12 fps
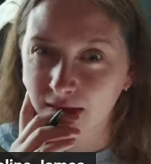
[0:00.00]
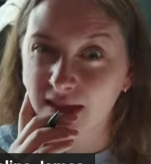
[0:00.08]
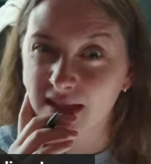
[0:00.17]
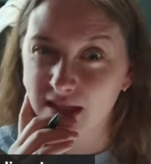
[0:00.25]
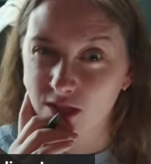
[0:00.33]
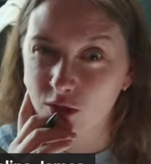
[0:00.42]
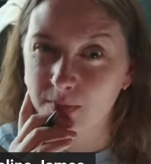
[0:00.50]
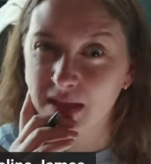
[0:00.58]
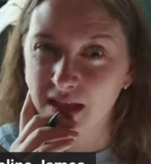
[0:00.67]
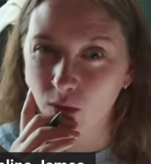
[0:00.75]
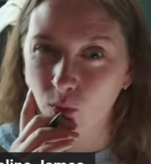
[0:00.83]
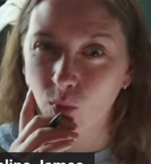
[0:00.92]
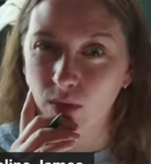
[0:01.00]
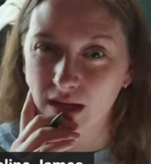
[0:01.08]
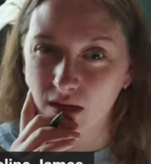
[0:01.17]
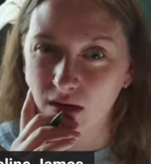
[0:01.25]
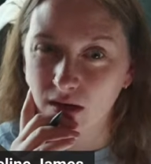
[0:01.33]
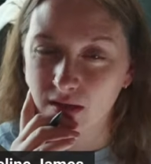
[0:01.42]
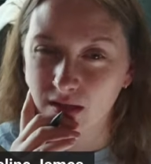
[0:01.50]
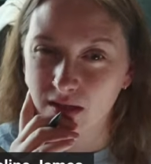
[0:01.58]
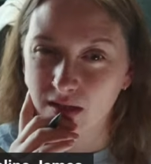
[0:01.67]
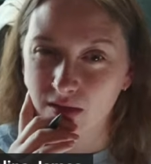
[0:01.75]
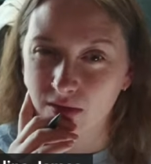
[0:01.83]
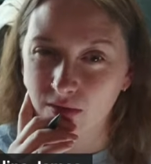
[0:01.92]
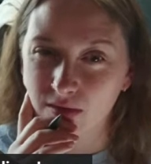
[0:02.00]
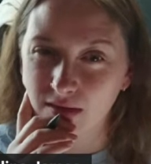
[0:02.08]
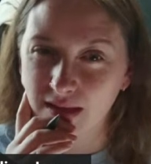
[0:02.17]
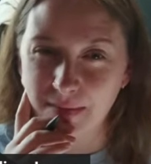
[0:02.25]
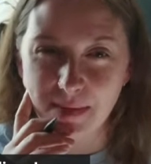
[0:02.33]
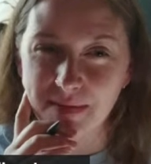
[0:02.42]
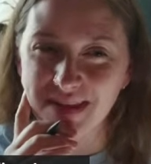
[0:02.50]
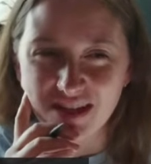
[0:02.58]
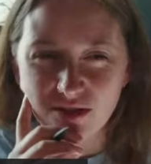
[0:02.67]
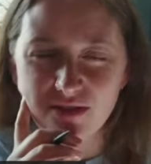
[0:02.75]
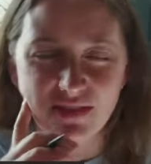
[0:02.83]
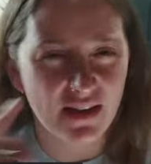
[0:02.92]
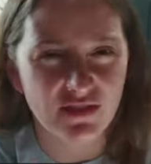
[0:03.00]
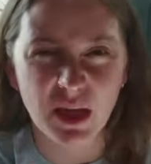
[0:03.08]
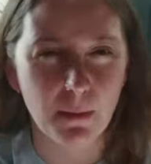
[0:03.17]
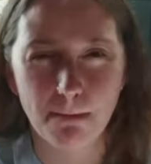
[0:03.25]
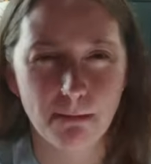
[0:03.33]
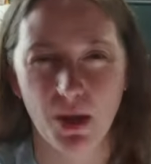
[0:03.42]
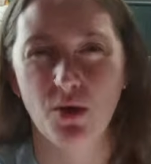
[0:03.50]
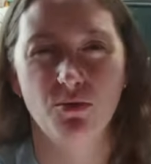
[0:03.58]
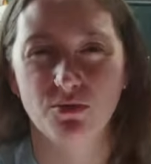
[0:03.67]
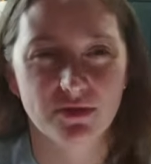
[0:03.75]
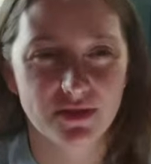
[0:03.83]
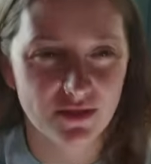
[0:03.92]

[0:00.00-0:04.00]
They should be like weird, you know? Like maybe they don't even have like bones or